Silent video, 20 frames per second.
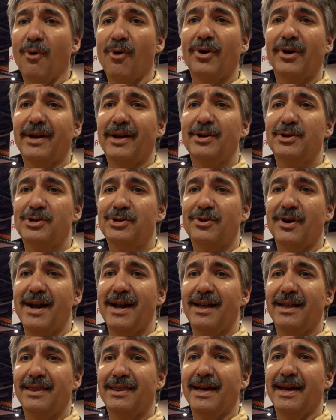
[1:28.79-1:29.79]
more gear
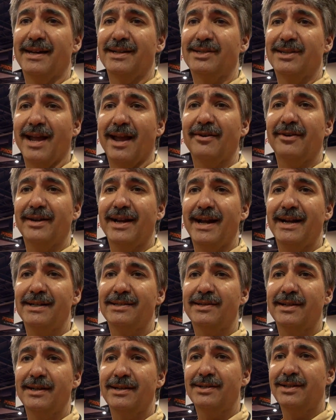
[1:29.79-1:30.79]
strength than a standard
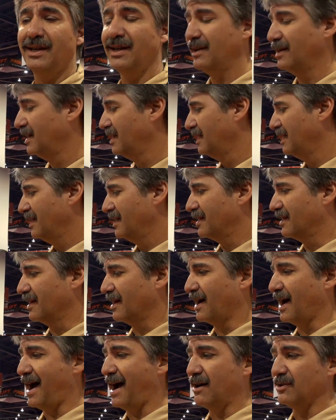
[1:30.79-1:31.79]
Dana 60.
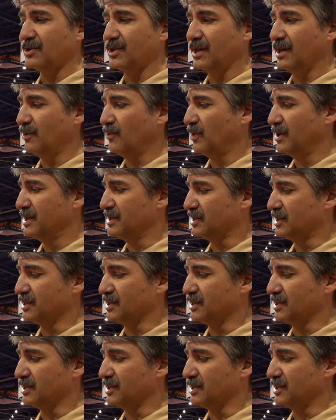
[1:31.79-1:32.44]
The housing is